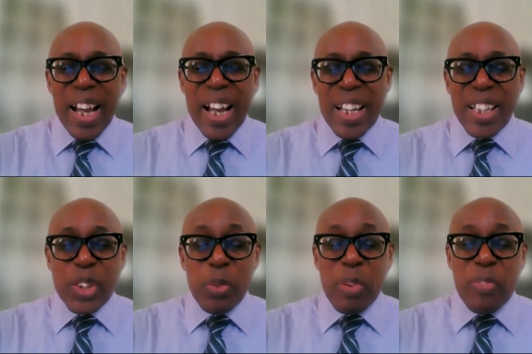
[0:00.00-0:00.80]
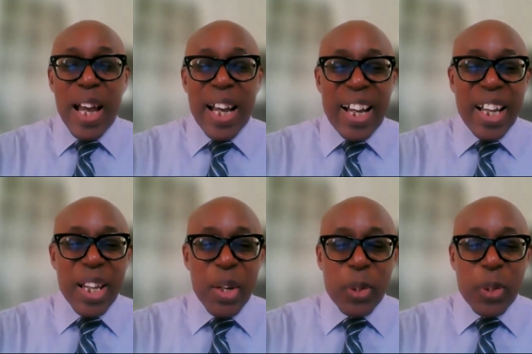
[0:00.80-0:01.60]
And so with that,
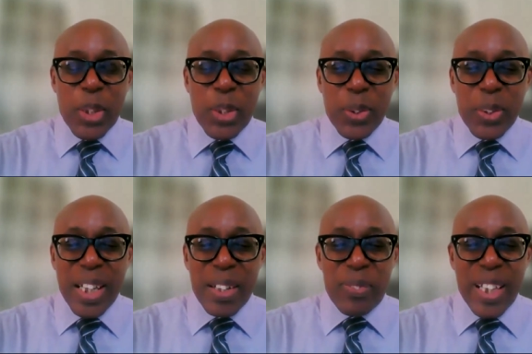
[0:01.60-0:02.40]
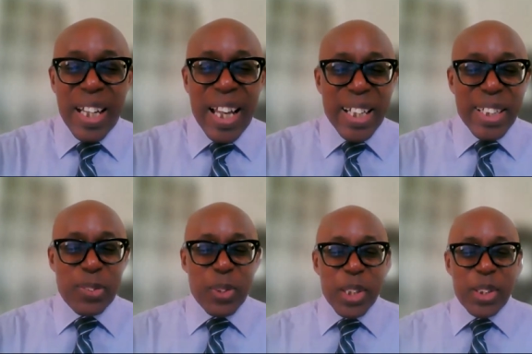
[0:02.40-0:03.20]
I want to give the last
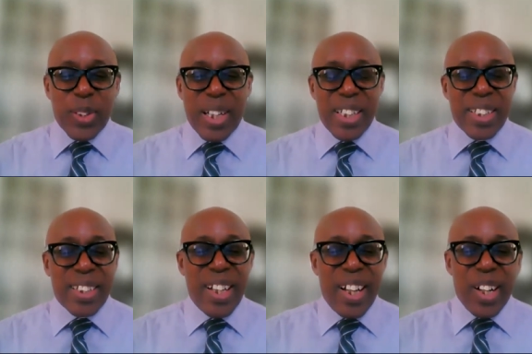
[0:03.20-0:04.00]
word to Aisha,